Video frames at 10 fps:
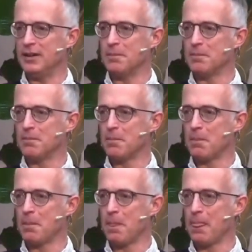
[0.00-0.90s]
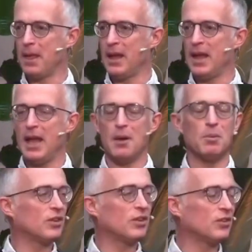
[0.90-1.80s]
which society says, I
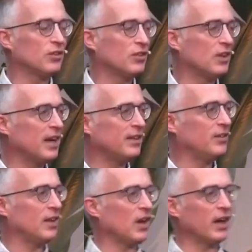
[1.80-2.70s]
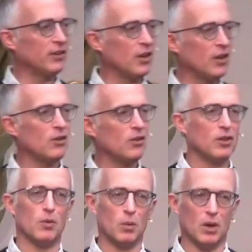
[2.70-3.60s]
no longer want what the
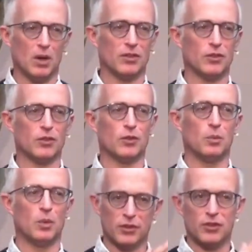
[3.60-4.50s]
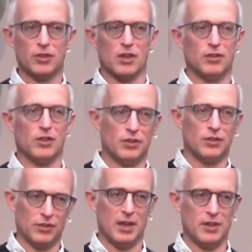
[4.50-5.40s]
church used to teach about this,
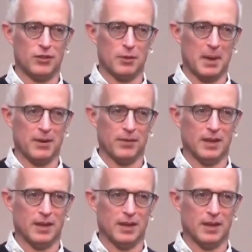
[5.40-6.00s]
and the